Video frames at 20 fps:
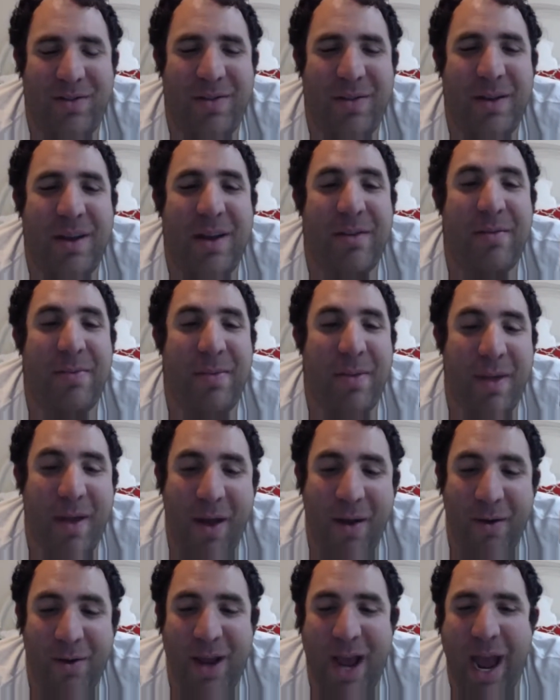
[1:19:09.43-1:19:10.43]
Because,
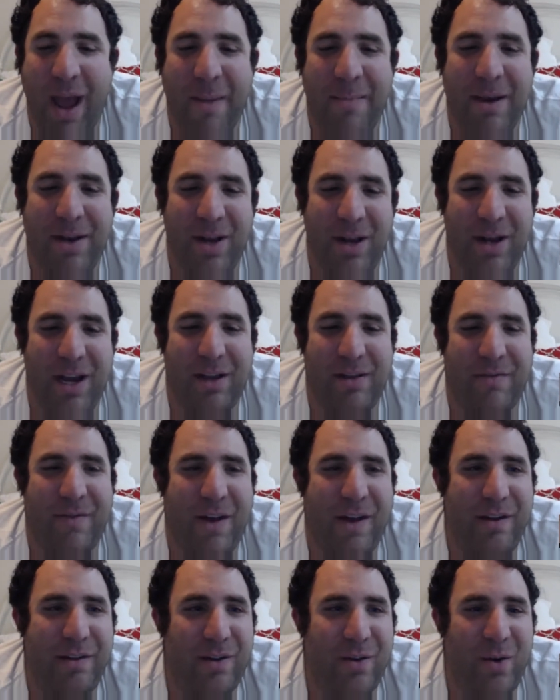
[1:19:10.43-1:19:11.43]
okay, I'm going to tell you guys a
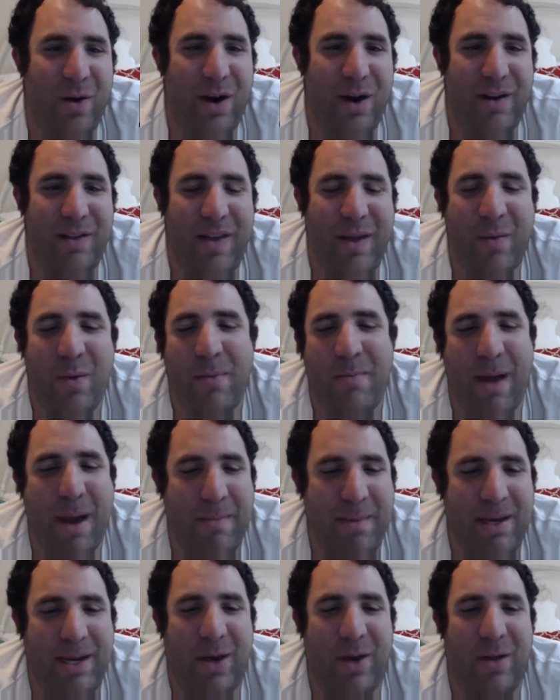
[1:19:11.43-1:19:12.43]
funny story. They wouldn't
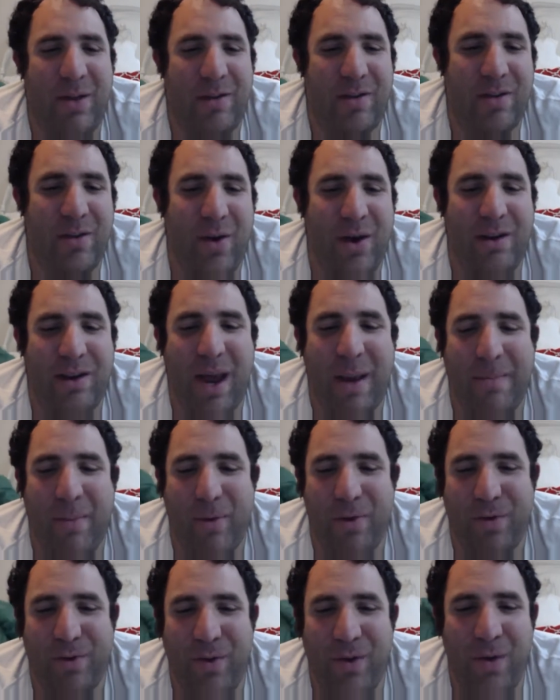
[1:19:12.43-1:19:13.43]
mind me telling this story. It's
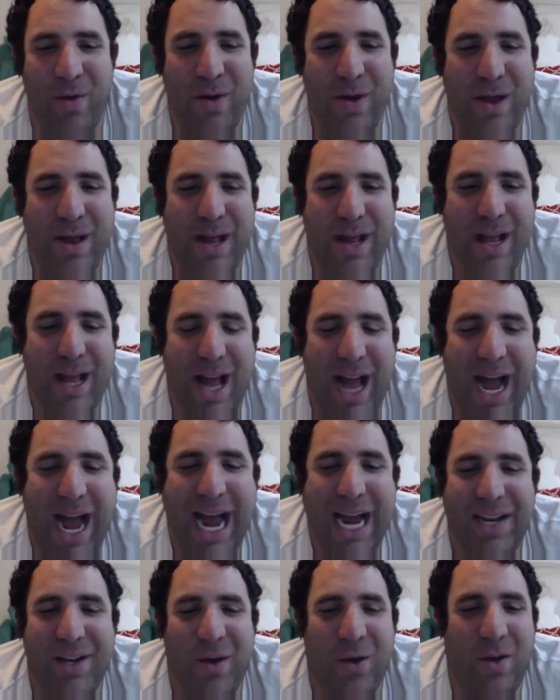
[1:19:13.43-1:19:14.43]
not personal.
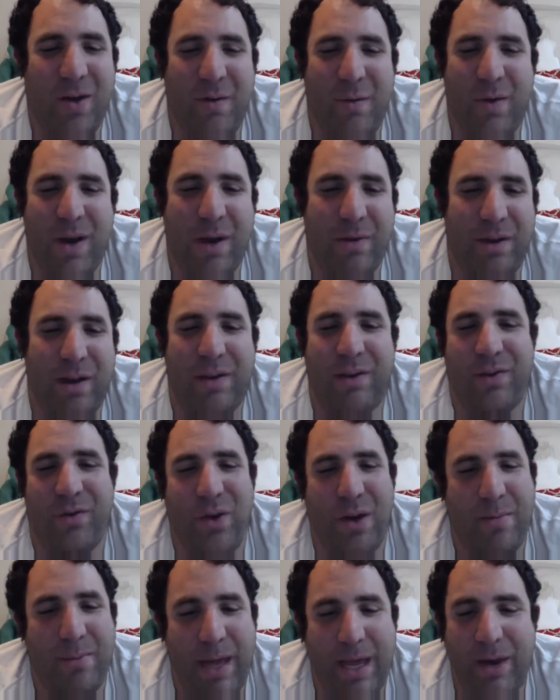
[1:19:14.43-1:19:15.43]
I told everyone I was going to
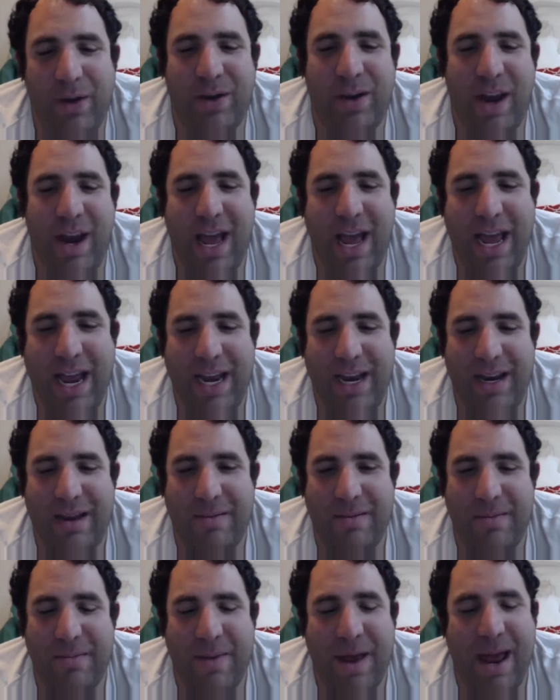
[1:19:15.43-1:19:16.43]
stream later tonight,
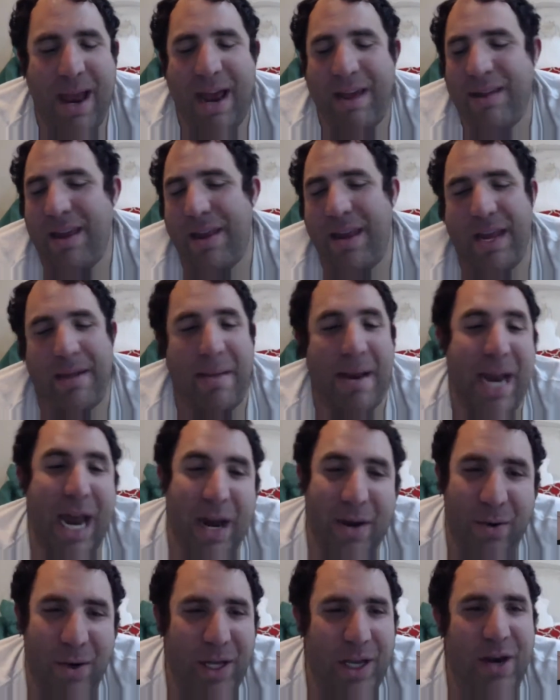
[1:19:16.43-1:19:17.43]
and I said, like, my
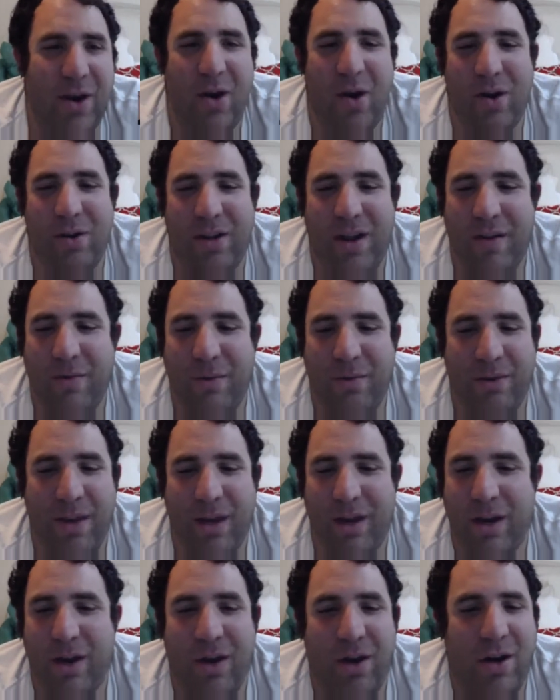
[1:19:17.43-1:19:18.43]
neck really hurts, and everyone's
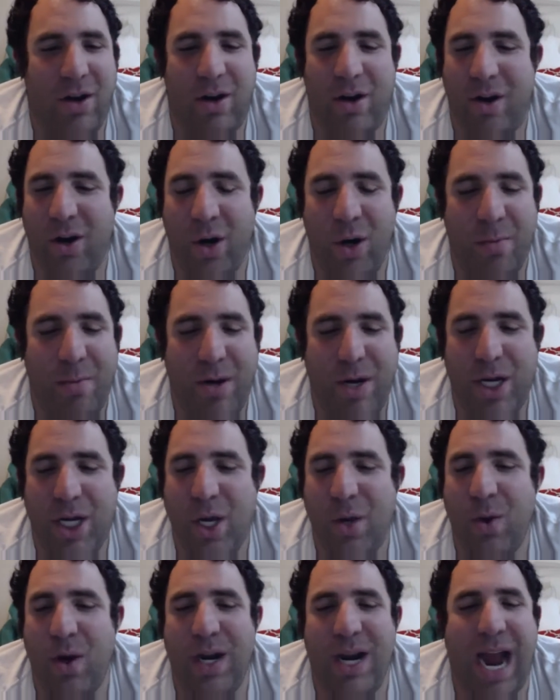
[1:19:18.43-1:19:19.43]
like, Herman,
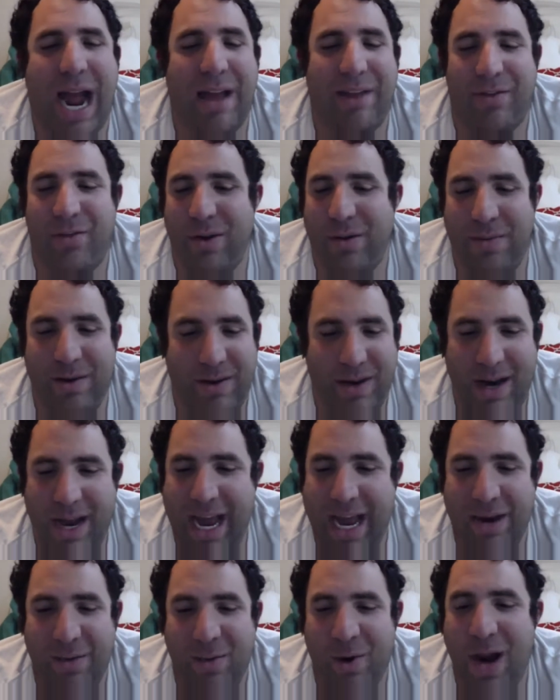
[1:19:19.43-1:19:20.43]
you are not streaming
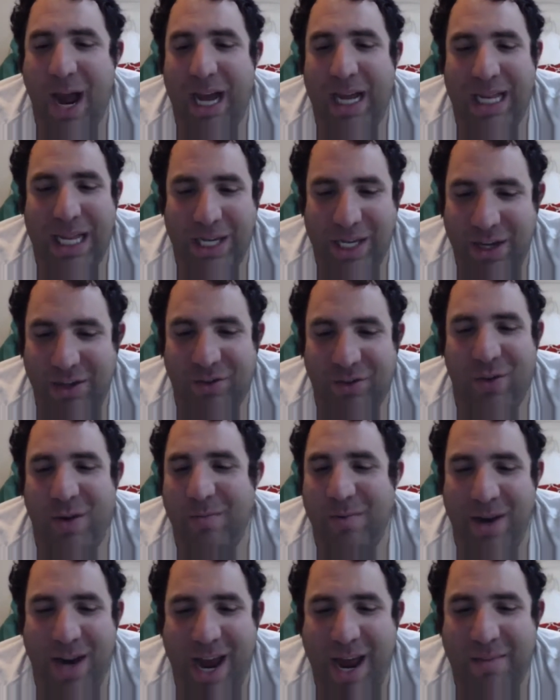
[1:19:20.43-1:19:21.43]
tonight. We're not going to let you
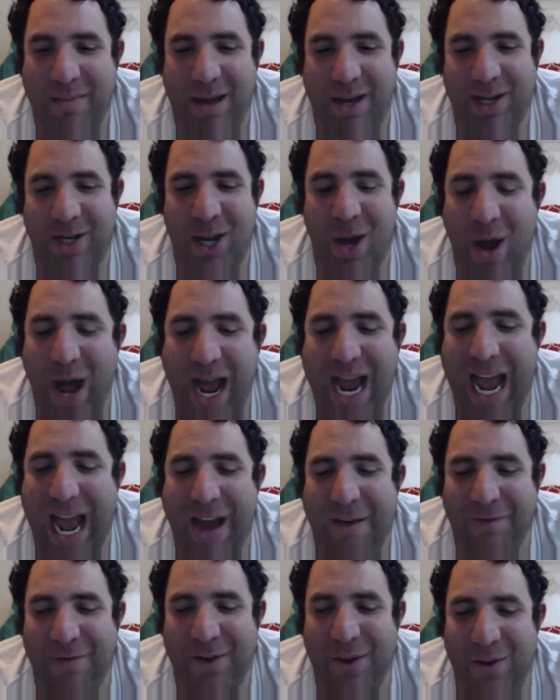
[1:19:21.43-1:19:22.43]
stream tonight. I'm like, no, I
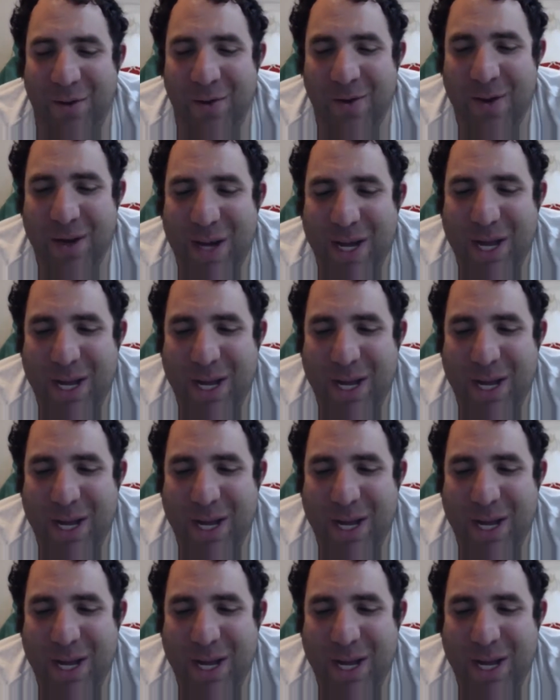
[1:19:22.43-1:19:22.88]
have to.